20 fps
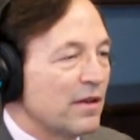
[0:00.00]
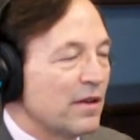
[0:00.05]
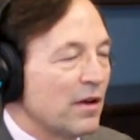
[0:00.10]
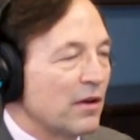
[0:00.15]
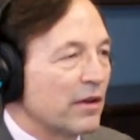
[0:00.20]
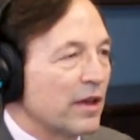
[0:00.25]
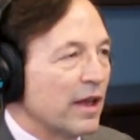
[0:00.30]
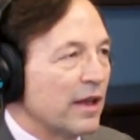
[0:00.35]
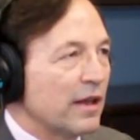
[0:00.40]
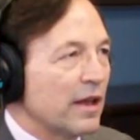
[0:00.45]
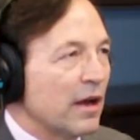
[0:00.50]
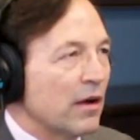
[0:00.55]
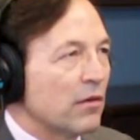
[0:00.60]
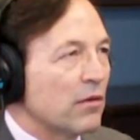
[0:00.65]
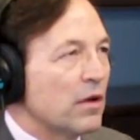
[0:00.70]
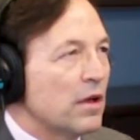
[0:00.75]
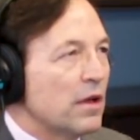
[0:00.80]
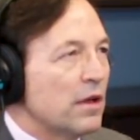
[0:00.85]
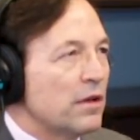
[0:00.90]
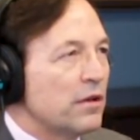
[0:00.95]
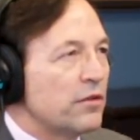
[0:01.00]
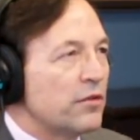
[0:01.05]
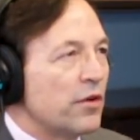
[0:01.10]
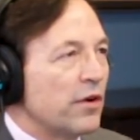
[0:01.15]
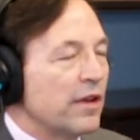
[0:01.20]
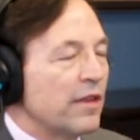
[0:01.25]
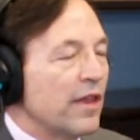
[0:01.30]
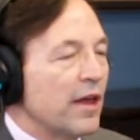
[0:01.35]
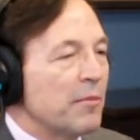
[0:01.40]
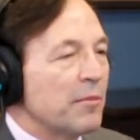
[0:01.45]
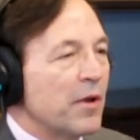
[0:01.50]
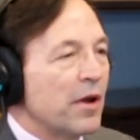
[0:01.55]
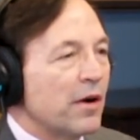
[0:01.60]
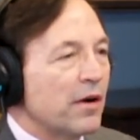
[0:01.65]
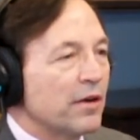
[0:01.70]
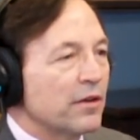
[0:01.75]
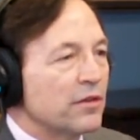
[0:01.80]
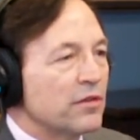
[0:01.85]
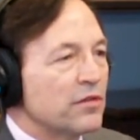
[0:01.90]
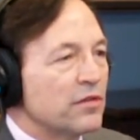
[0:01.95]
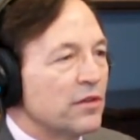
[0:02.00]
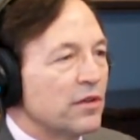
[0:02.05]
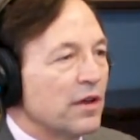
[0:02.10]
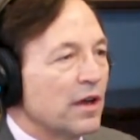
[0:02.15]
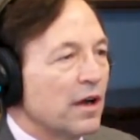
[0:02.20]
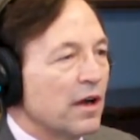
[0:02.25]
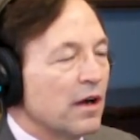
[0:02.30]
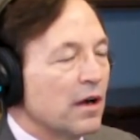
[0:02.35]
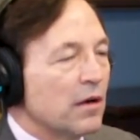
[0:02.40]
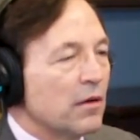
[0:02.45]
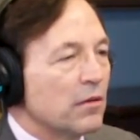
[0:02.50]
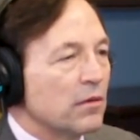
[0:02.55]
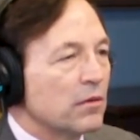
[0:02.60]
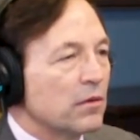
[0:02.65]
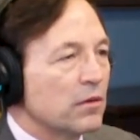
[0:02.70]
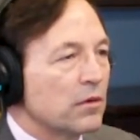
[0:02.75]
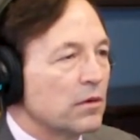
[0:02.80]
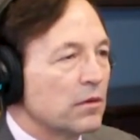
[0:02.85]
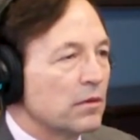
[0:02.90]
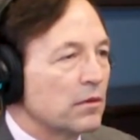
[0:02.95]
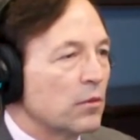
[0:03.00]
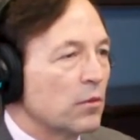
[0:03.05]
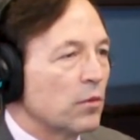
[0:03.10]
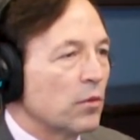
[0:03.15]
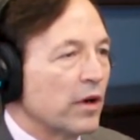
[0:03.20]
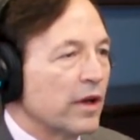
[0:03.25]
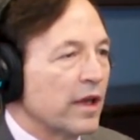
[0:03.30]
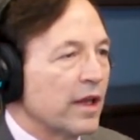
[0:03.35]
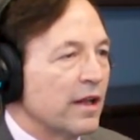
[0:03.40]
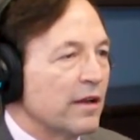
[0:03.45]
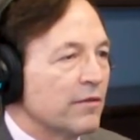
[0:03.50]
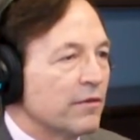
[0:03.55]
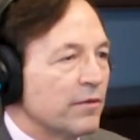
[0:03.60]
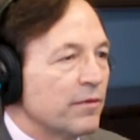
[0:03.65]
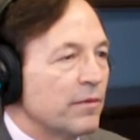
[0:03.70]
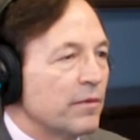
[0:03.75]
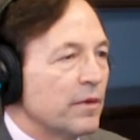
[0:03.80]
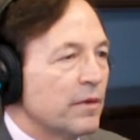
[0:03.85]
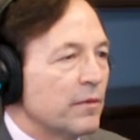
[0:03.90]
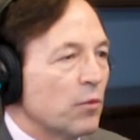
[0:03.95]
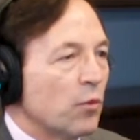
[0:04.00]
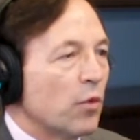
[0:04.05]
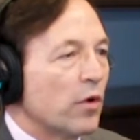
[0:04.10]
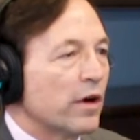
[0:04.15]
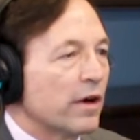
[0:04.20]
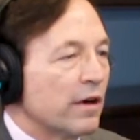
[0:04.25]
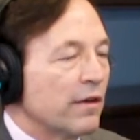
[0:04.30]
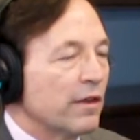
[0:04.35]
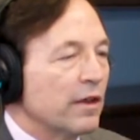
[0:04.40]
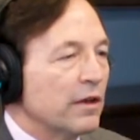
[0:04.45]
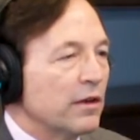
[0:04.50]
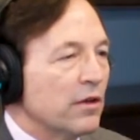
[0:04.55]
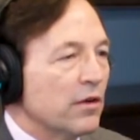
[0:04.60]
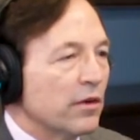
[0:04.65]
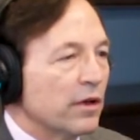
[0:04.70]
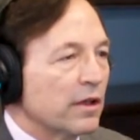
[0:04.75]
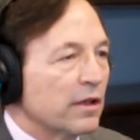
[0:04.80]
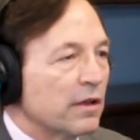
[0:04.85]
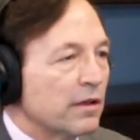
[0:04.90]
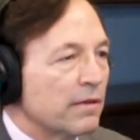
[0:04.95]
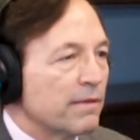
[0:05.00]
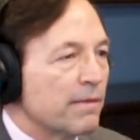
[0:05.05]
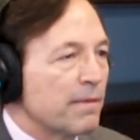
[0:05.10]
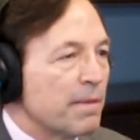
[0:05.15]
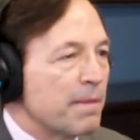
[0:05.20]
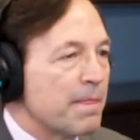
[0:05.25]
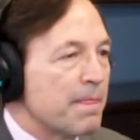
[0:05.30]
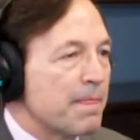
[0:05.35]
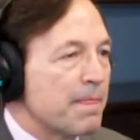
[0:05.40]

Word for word: Okay. Now, during that marriage, uh, what kind of work are they doing? So